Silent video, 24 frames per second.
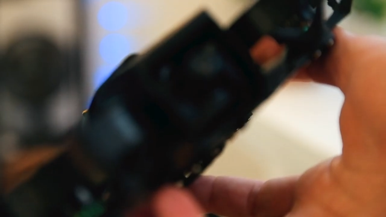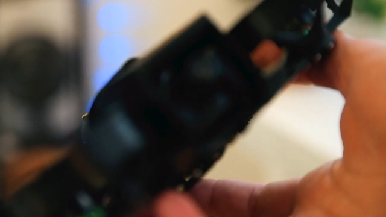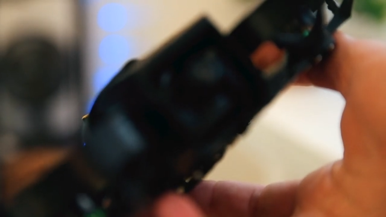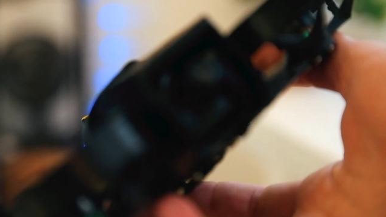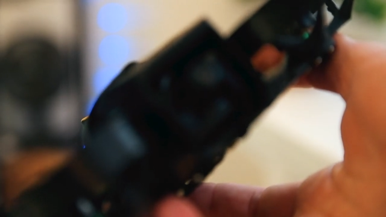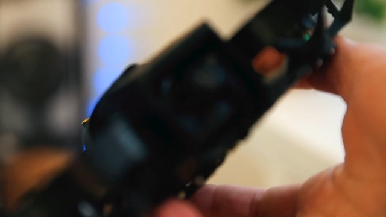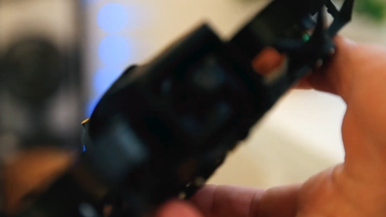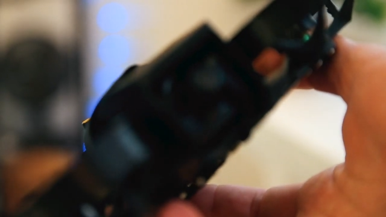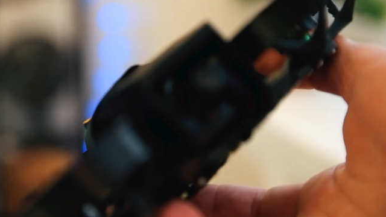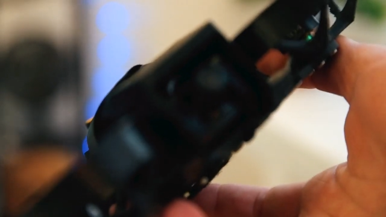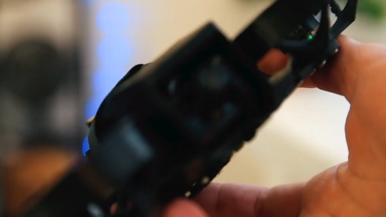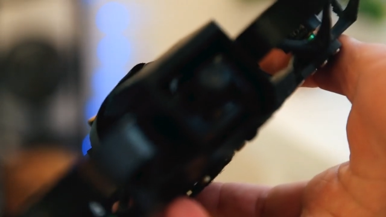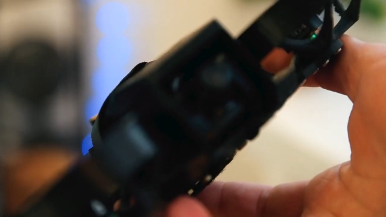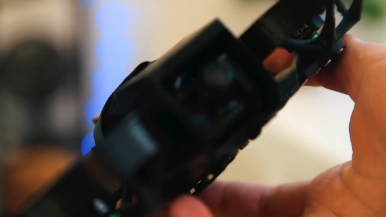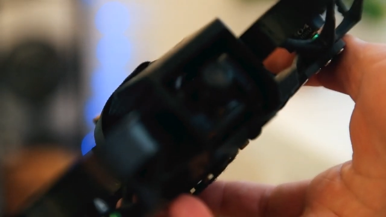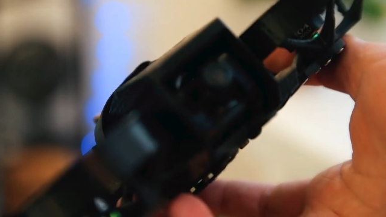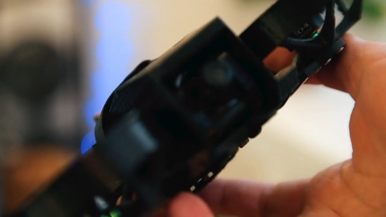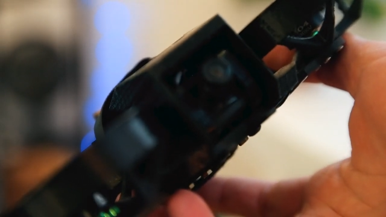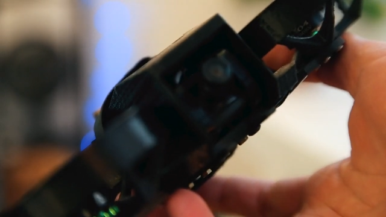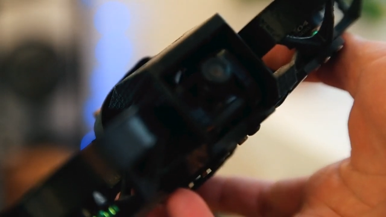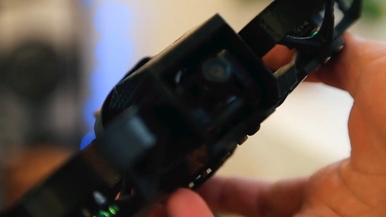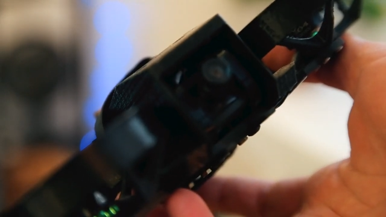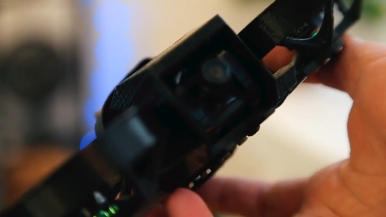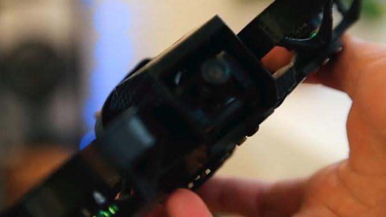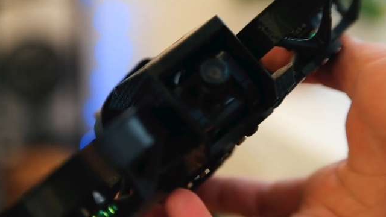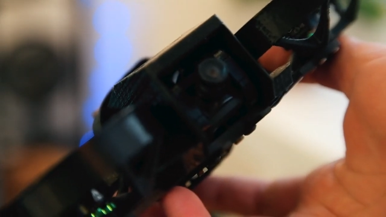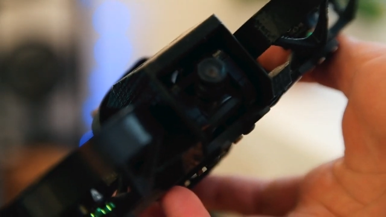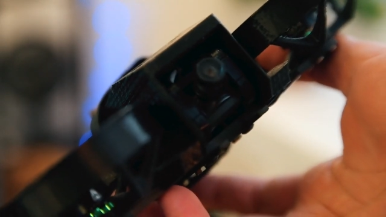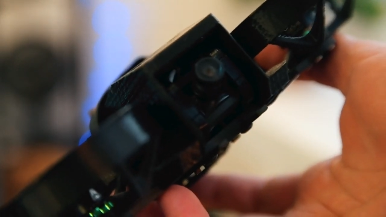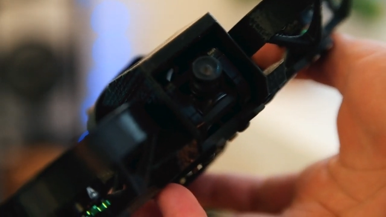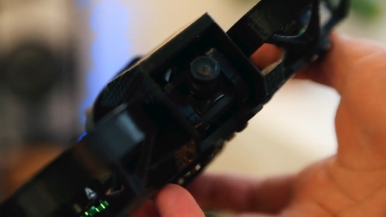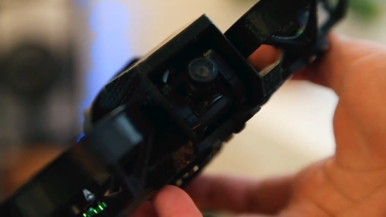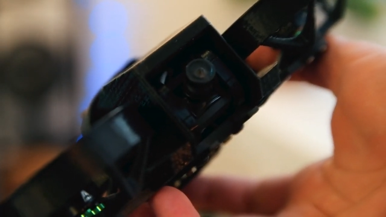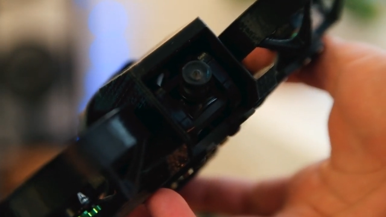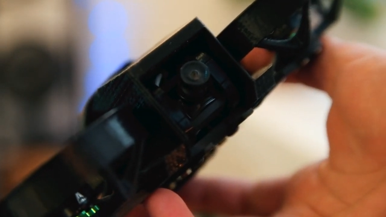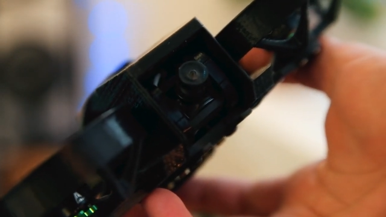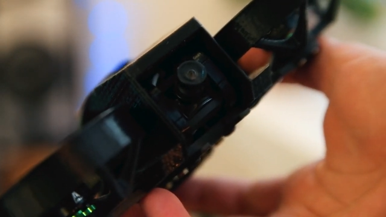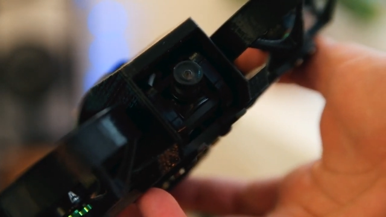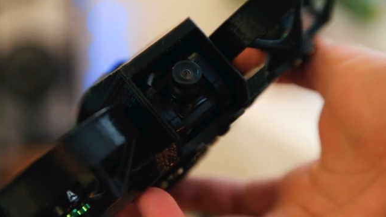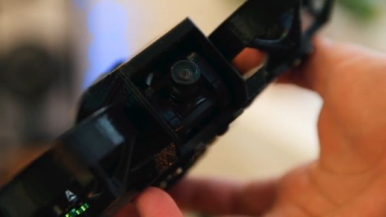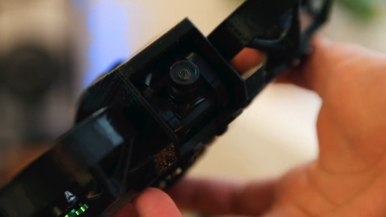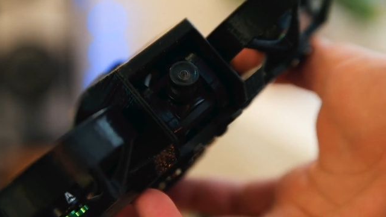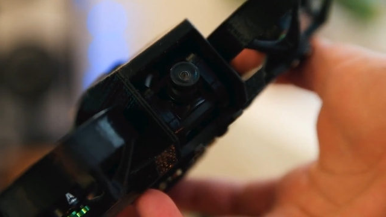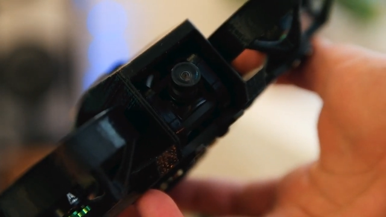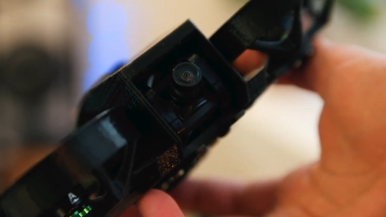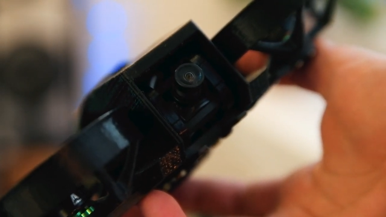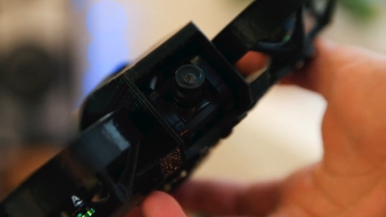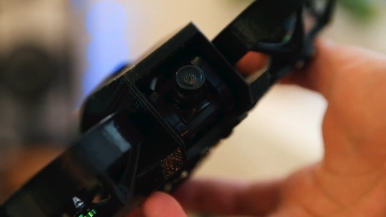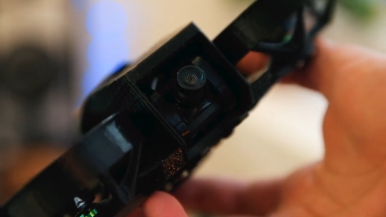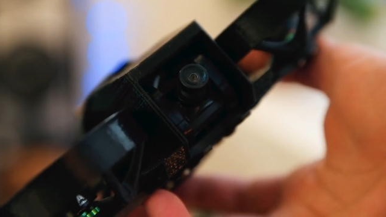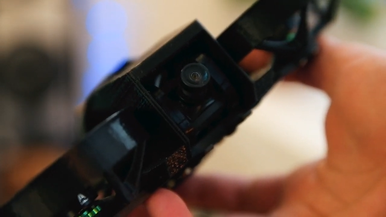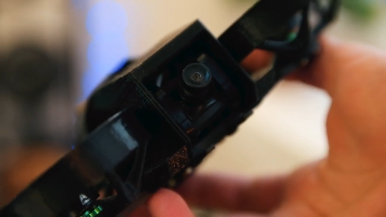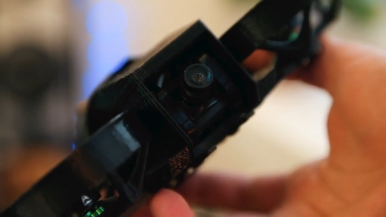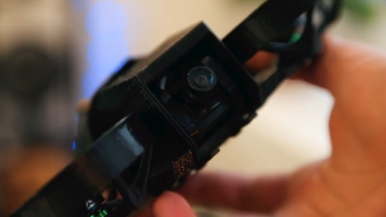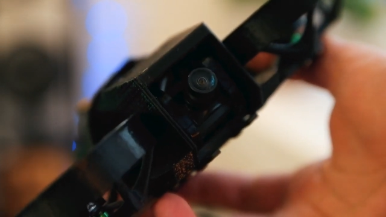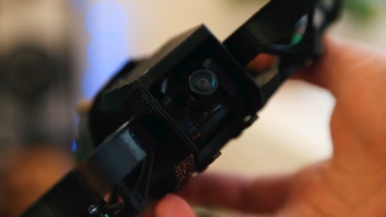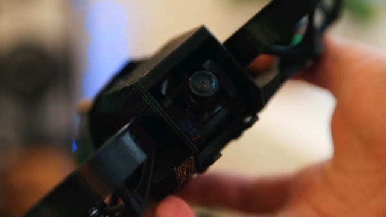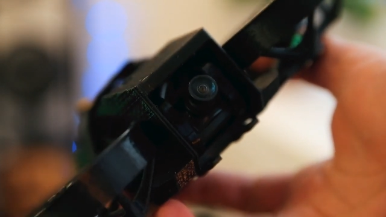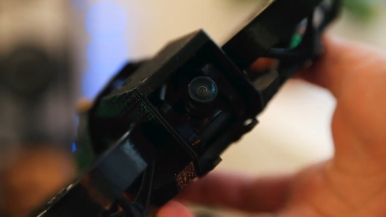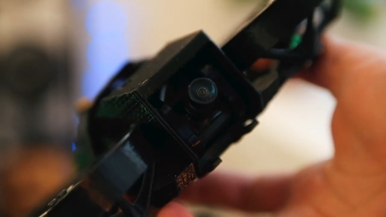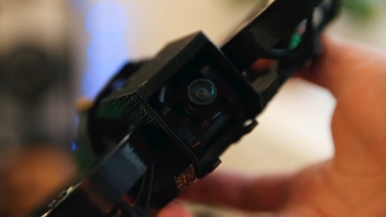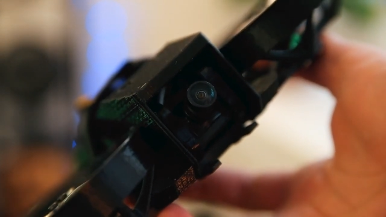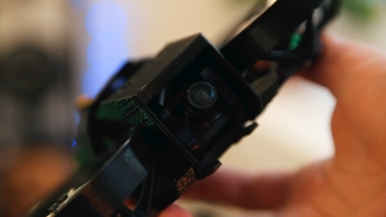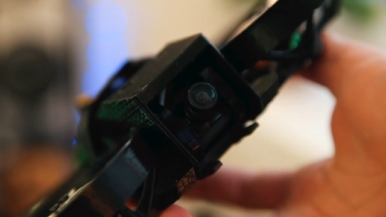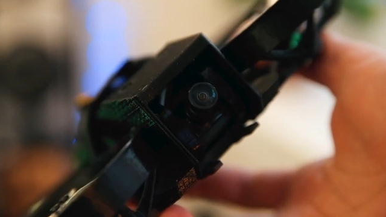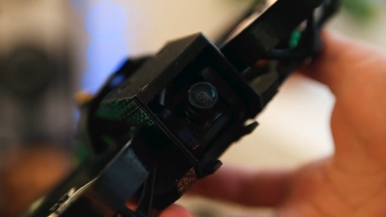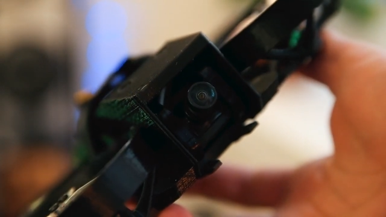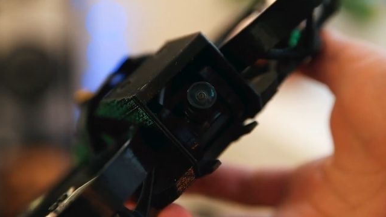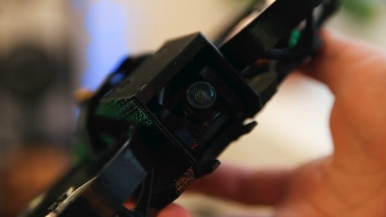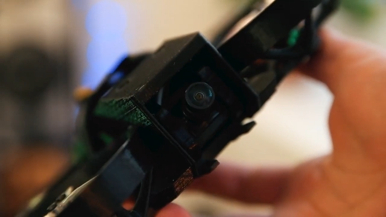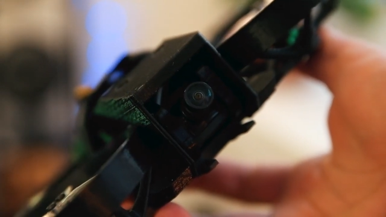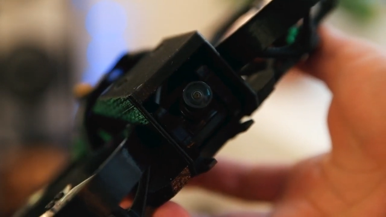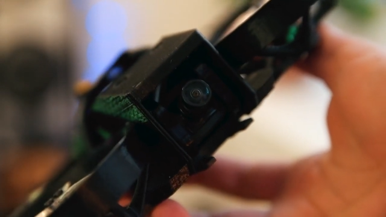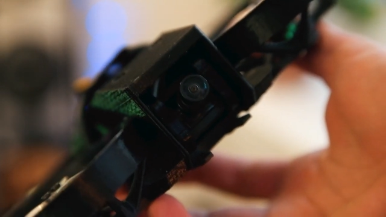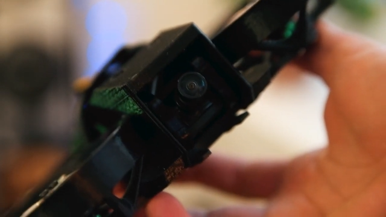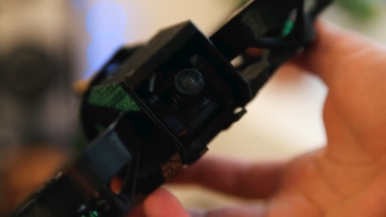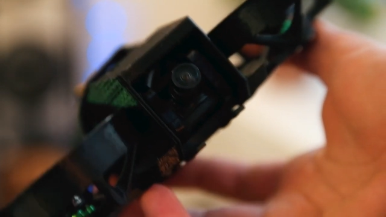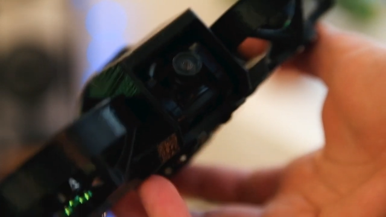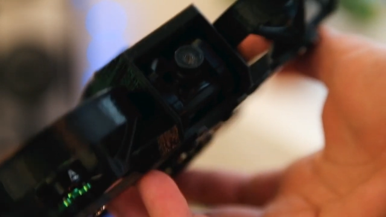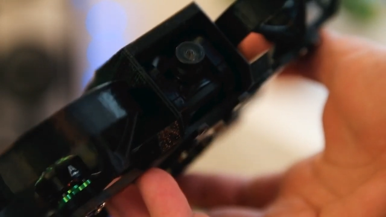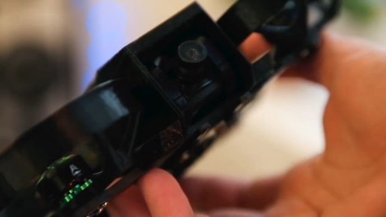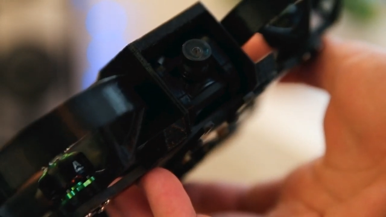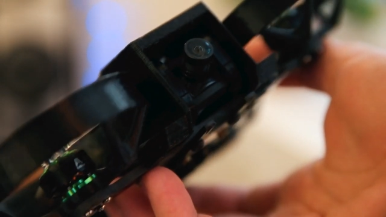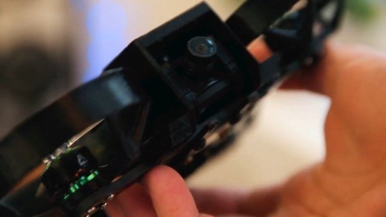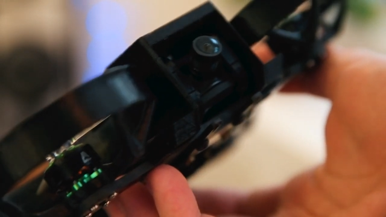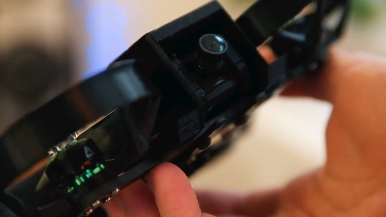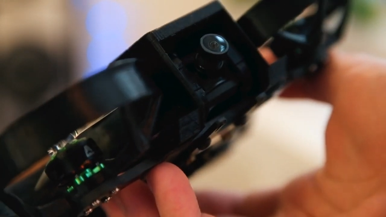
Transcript: (no speaker visible)